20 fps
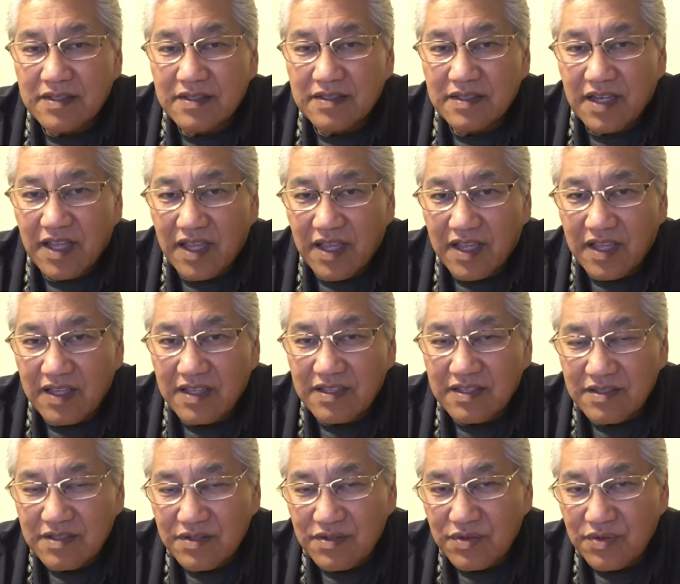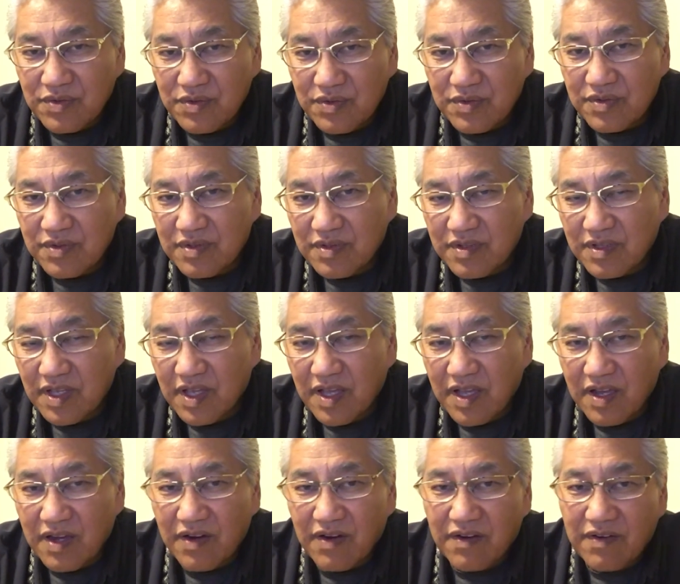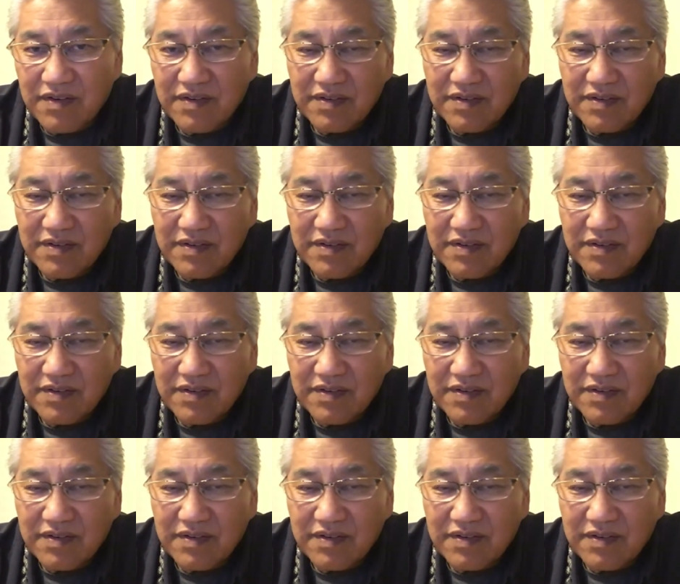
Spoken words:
Ne, through the air.